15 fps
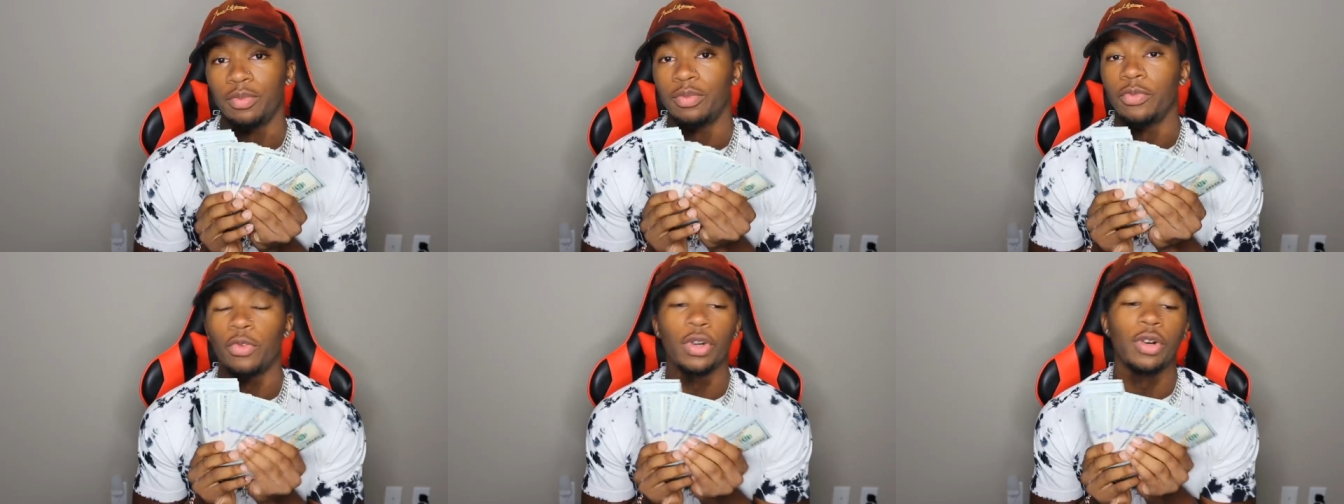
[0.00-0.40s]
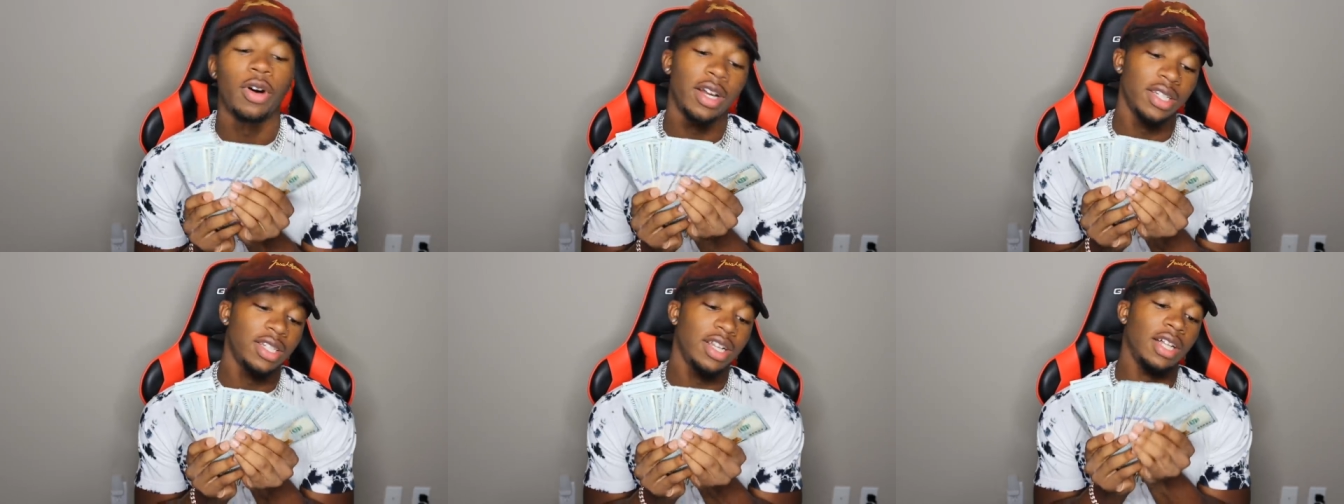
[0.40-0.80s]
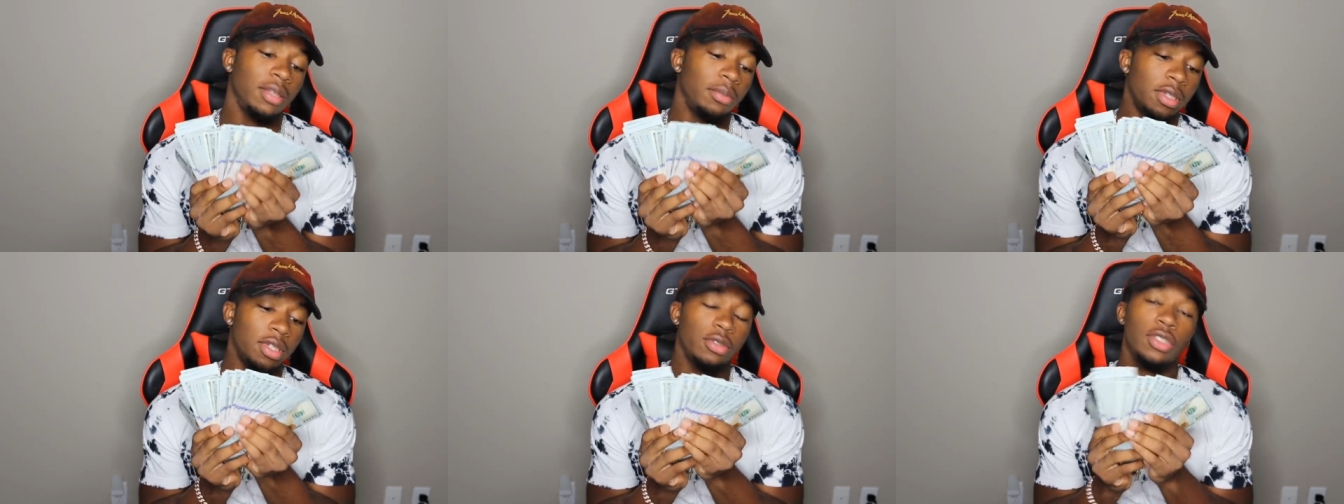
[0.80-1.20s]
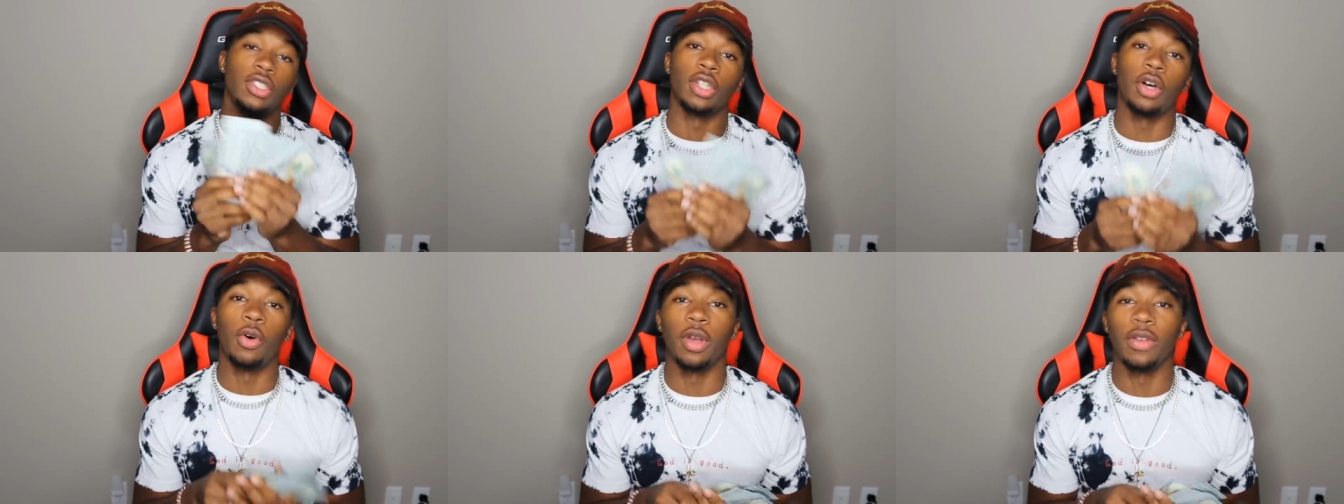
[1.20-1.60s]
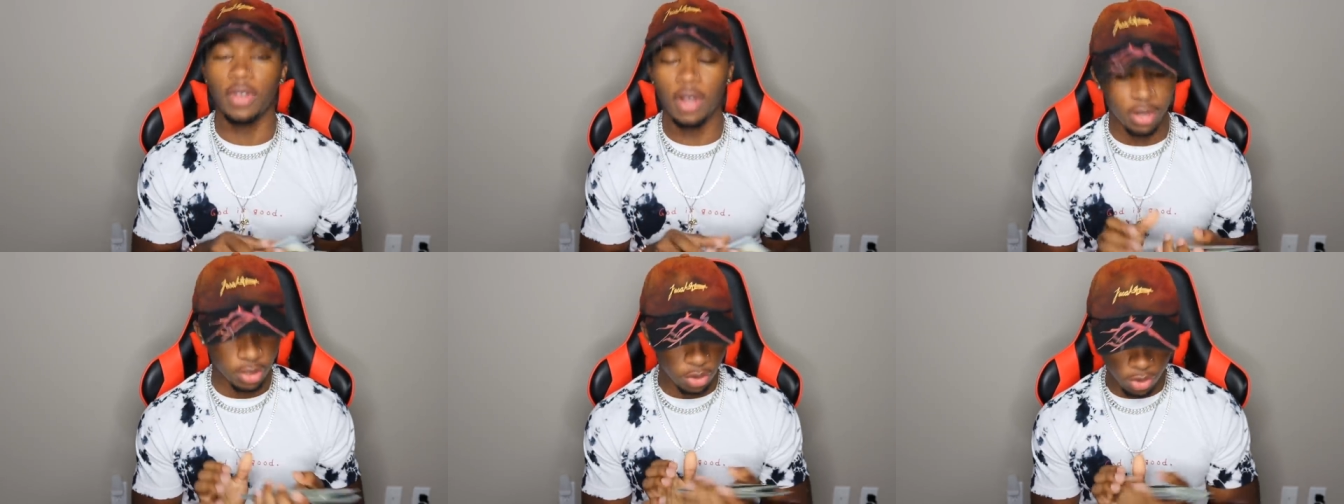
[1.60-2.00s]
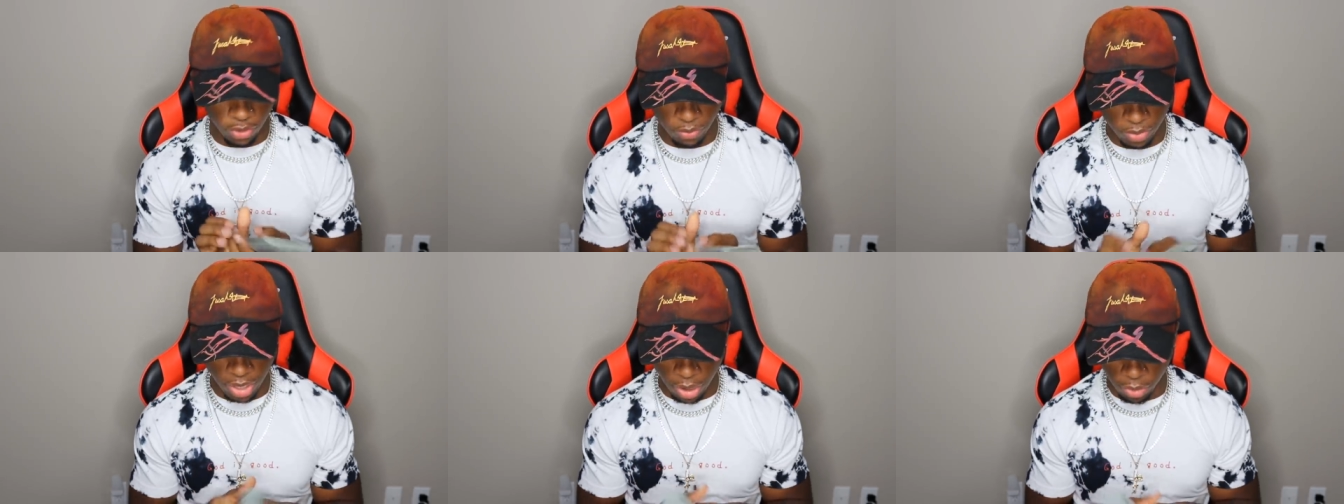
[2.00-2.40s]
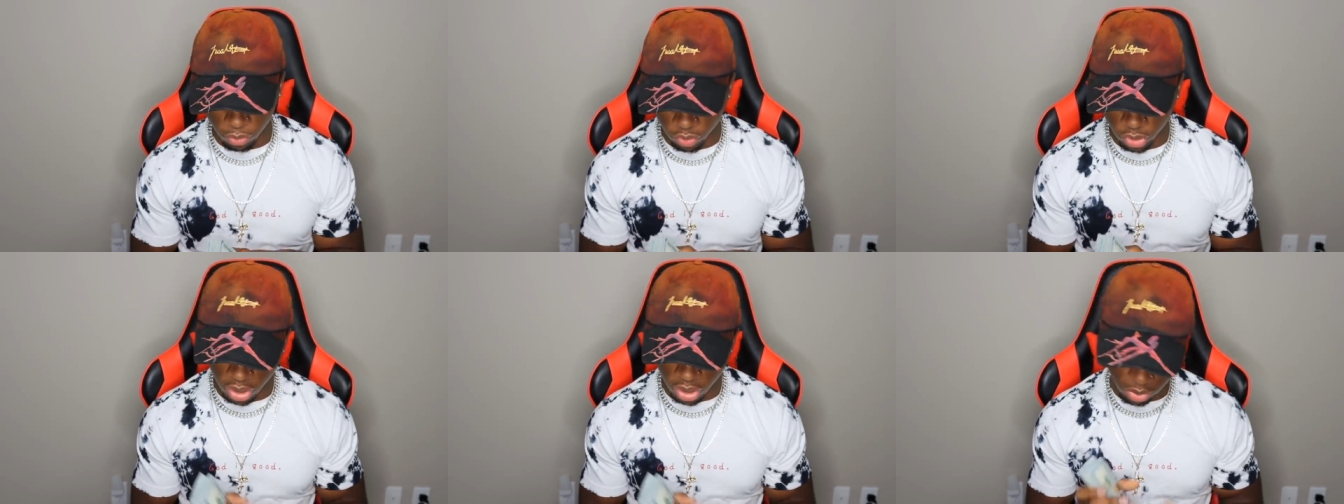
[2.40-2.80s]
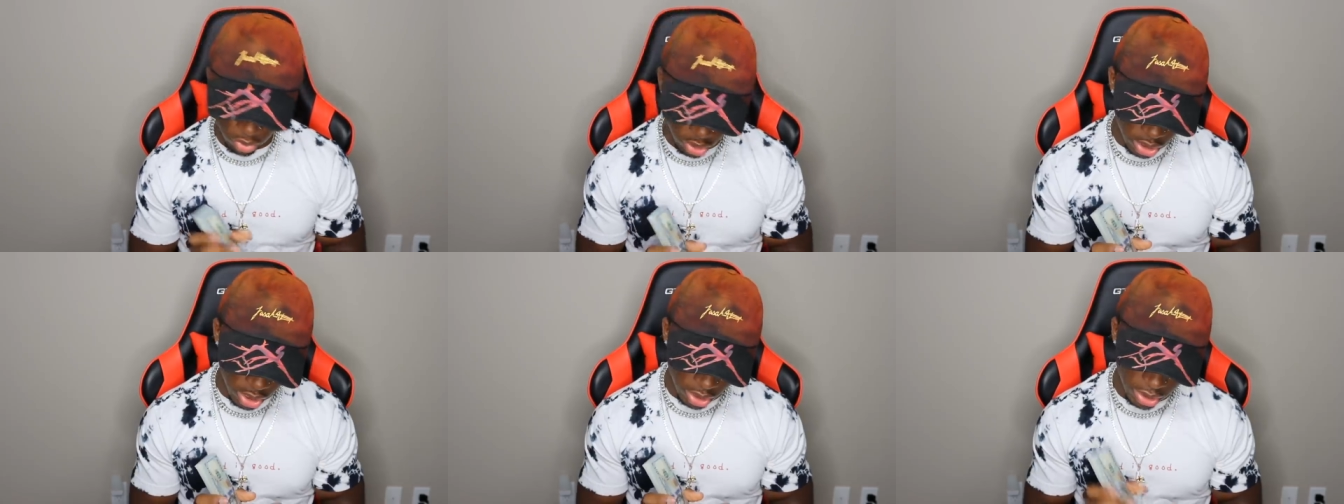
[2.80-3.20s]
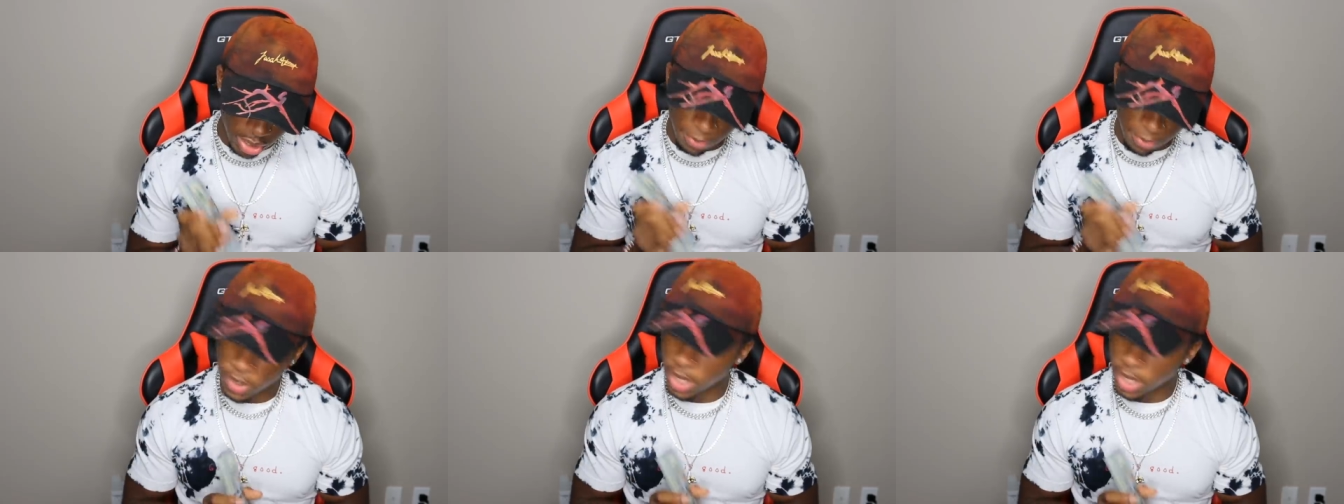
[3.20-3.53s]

Real hundred dollar bills. So if y'all could do that for me, I would really appreciate that.